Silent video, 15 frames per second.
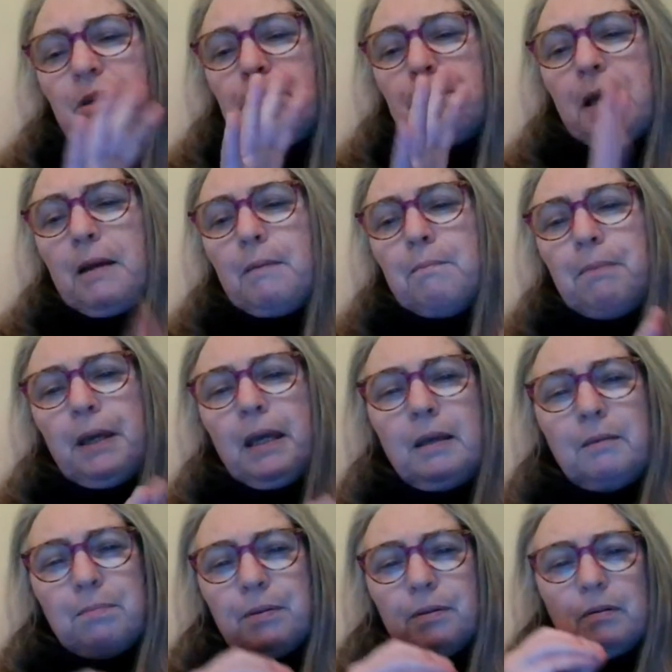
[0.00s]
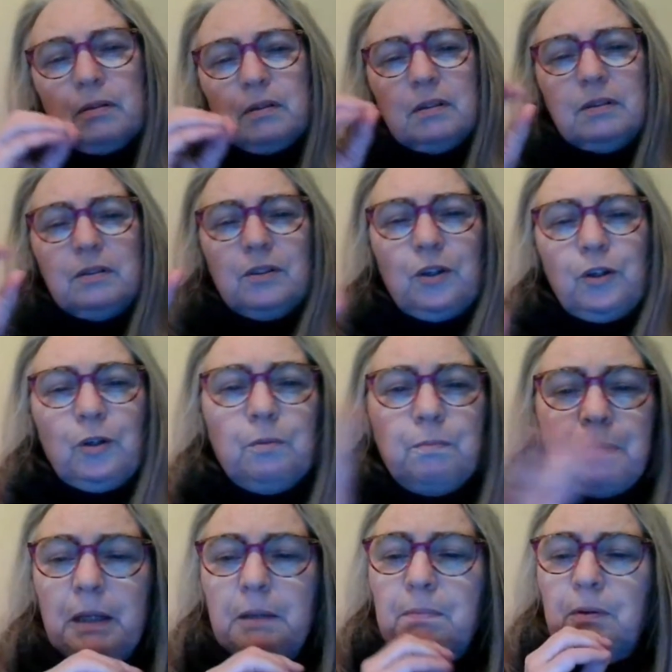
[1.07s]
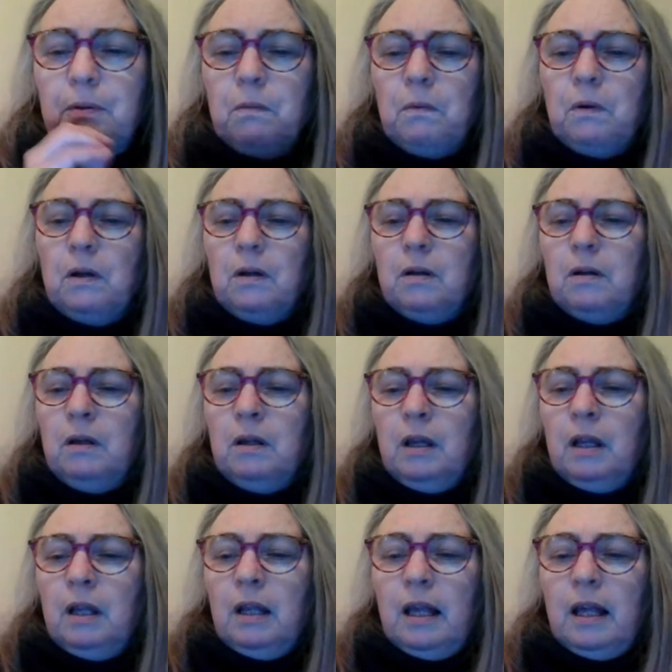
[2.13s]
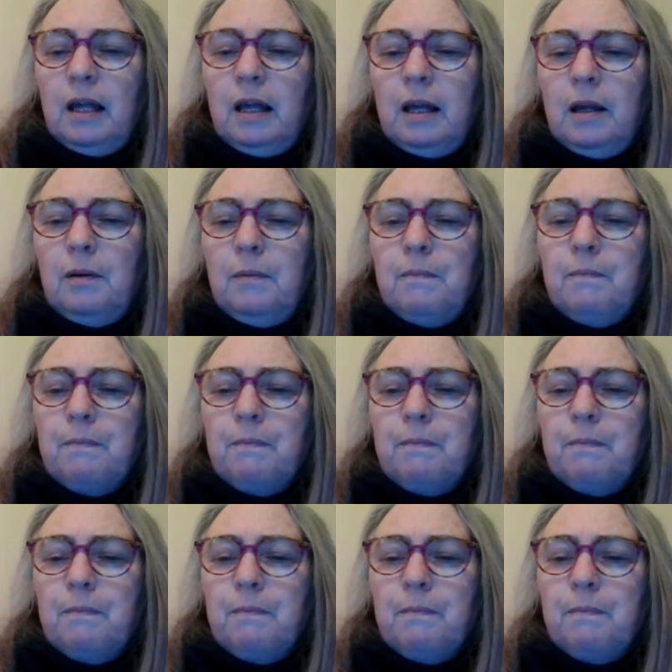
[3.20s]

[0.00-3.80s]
about people and who people were. Oh,